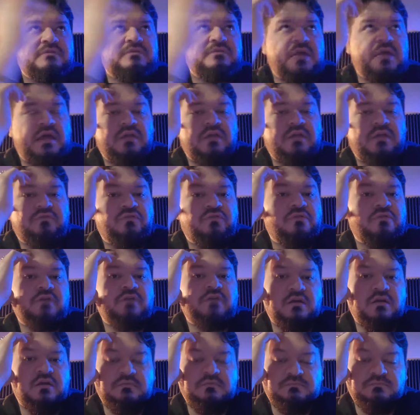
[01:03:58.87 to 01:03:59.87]
at 24
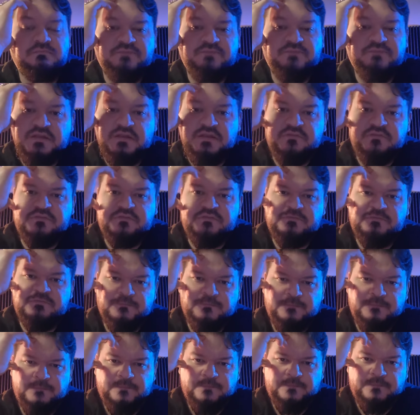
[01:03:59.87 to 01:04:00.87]
Hour Fitness,
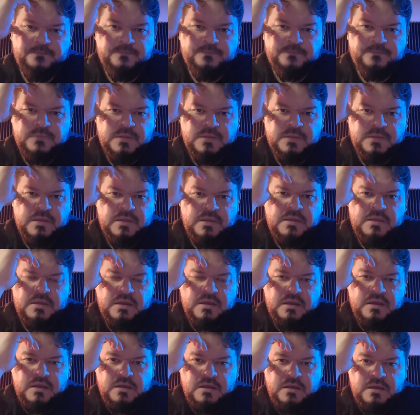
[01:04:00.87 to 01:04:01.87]

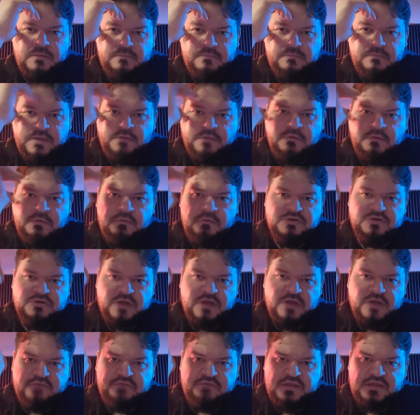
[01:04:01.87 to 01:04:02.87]
and we were
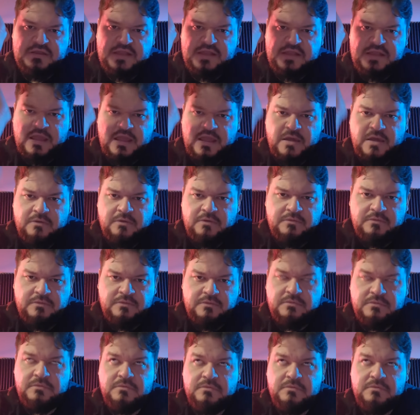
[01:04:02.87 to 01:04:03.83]
driving down,